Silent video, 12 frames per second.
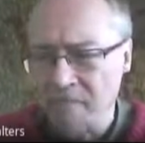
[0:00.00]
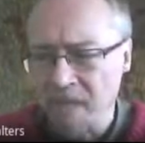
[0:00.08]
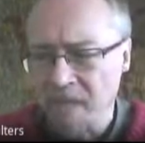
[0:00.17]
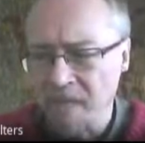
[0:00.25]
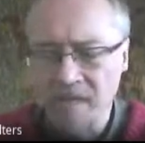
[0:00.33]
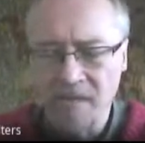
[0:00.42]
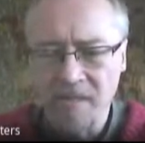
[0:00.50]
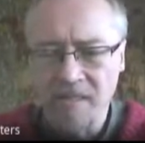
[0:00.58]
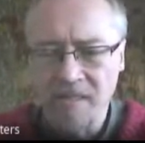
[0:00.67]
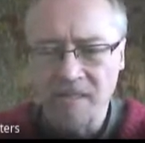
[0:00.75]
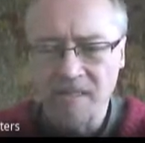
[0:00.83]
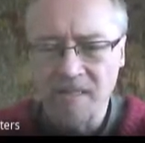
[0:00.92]

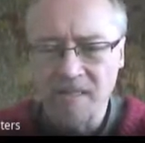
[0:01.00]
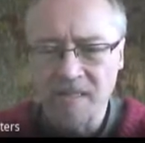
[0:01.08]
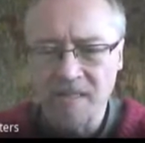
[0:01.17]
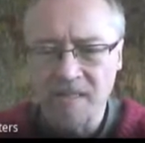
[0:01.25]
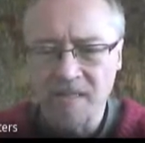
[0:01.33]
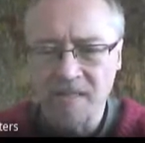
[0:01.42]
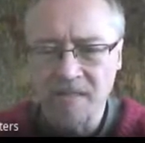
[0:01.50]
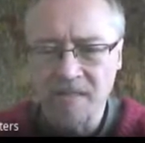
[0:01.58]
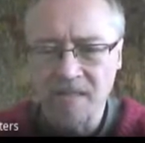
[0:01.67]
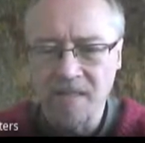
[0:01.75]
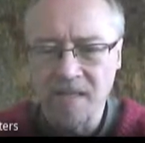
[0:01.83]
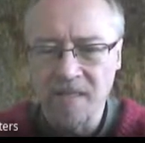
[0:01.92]

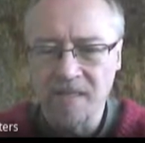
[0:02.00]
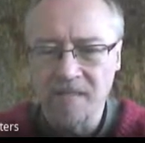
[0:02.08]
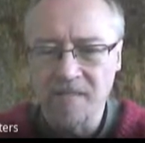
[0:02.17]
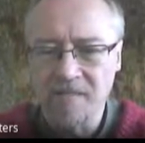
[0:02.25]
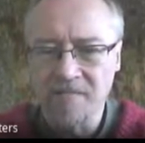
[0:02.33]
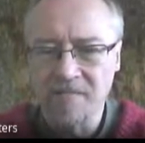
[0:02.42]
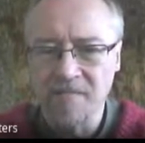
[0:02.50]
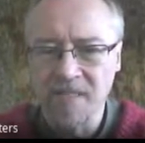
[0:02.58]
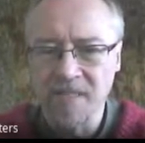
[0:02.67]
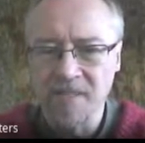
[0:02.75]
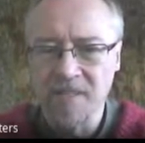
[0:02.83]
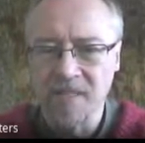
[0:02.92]
it
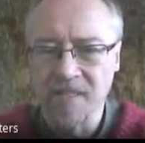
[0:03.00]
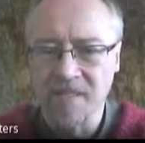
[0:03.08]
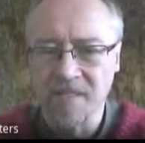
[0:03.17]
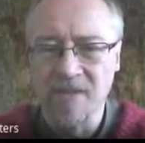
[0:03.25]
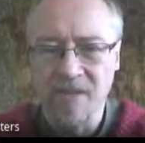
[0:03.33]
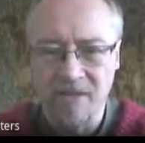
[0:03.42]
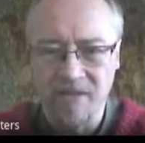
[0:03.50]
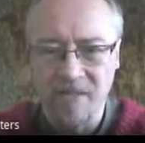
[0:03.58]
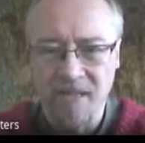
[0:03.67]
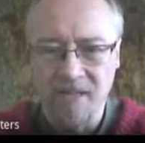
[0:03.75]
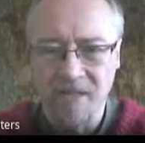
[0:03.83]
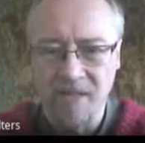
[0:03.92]
teaches us a lot,
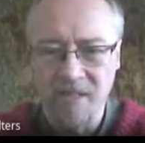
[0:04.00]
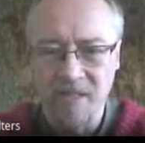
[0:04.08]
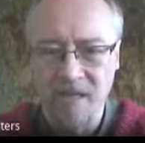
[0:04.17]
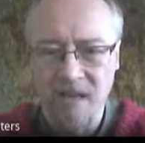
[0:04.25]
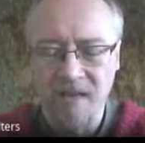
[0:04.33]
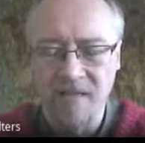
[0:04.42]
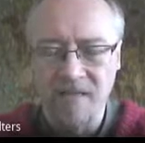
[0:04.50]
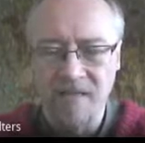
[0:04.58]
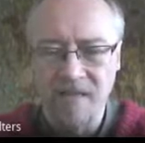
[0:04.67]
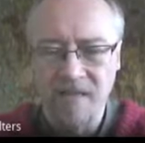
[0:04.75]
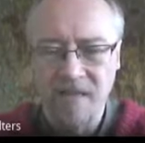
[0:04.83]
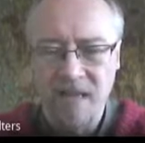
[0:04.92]
actually, and
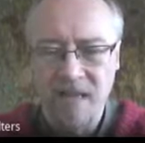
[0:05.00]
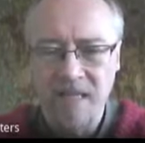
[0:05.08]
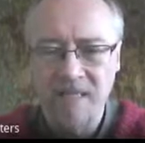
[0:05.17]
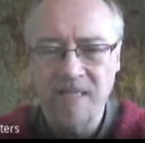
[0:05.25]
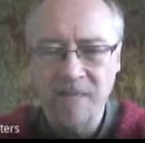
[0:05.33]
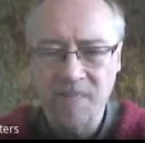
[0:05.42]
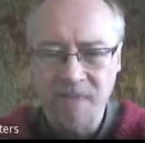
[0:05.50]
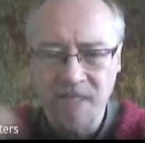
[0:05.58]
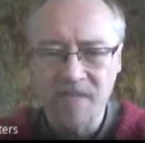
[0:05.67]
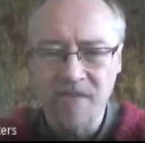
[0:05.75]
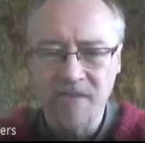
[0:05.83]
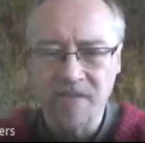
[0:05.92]
it taps
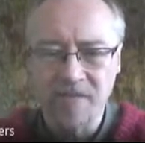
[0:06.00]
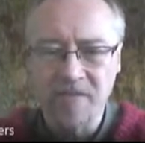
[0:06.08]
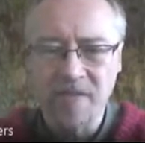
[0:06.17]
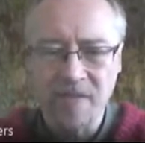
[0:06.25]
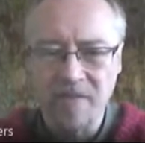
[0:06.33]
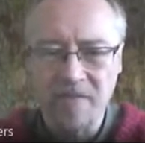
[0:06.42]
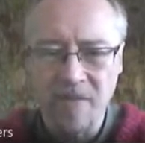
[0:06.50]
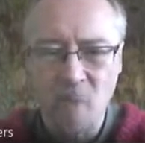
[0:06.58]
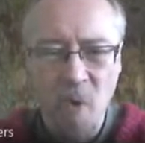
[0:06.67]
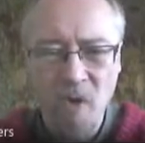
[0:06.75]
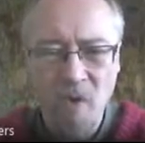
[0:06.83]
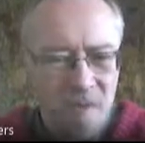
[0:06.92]
into
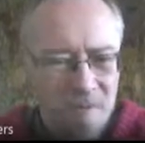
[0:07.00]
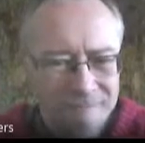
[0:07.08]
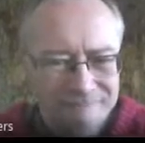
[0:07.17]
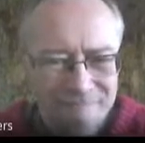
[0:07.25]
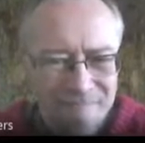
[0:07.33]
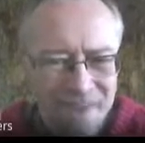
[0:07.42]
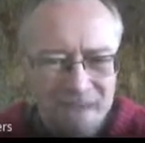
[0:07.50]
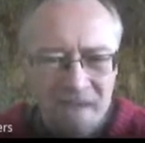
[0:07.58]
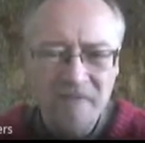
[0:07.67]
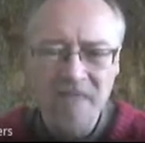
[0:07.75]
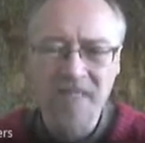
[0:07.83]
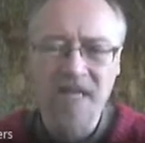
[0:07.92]
what many
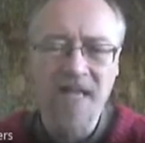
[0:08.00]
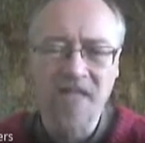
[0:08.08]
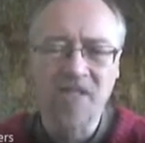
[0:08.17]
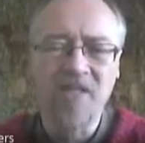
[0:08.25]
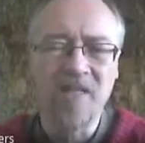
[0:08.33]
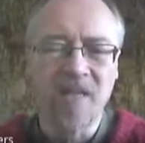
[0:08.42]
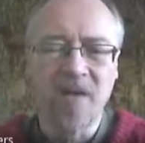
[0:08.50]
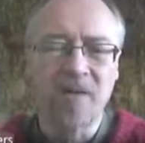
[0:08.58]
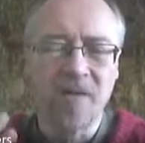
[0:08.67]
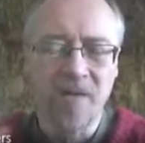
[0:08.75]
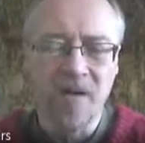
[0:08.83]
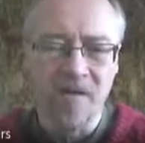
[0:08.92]
of us actually
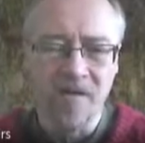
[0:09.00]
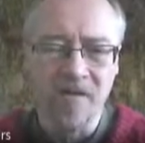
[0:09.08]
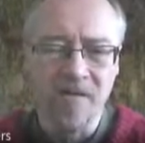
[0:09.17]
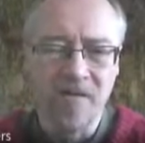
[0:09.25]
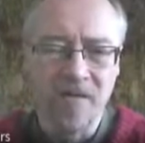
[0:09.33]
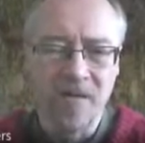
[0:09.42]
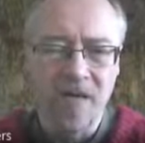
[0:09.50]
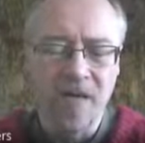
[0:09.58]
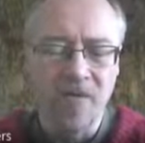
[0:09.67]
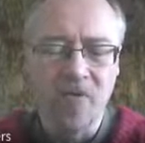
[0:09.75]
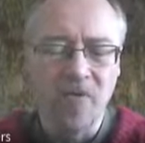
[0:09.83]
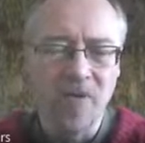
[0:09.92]
know
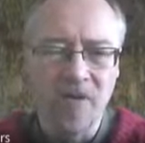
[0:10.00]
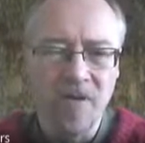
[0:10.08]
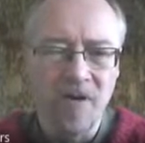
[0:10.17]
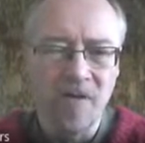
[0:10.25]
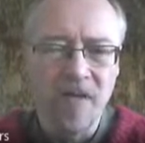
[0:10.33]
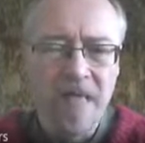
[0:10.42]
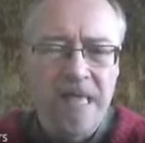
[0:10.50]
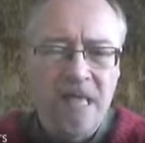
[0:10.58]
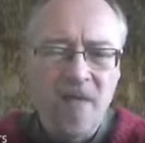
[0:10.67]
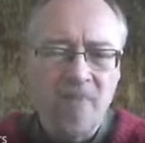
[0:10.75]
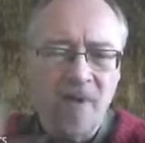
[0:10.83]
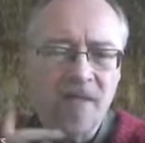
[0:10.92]
all along.
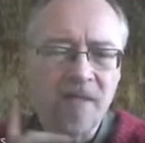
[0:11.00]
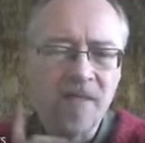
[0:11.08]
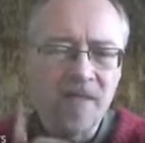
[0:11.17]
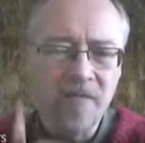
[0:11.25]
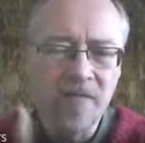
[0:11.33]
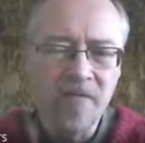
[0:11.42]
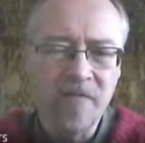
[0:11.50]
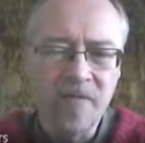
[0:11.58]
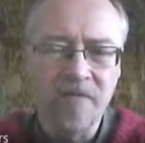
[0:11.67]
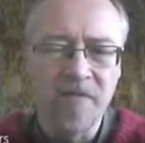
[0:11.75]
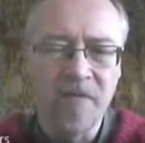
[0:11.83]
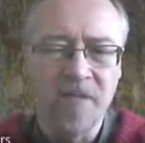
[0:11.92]
But I think you've
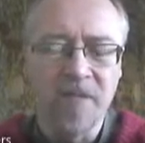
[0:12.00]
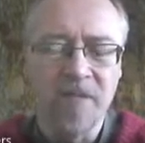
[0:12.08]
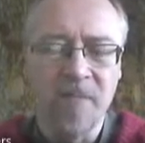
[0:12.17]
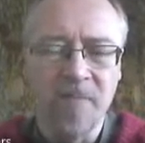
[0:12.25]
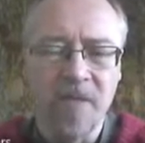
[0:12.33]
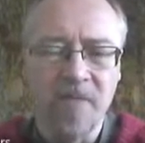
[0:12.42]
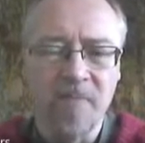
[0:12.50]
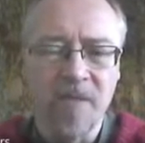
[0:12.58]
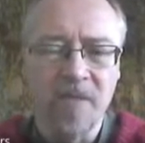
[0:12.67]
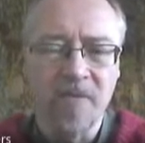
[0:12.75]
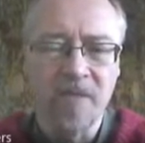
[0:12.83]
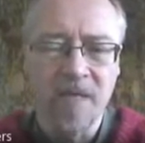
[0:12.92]
referred to something in
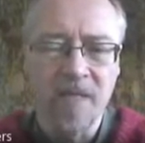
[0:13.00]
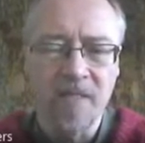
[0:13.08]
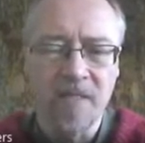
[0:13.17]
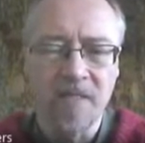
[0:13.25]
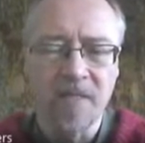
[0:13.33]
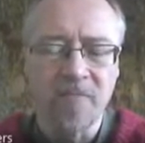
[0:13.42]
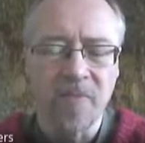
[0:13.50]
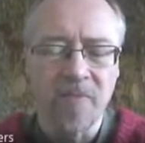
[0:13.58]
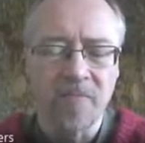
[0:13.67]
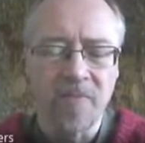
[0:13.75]
the UK system with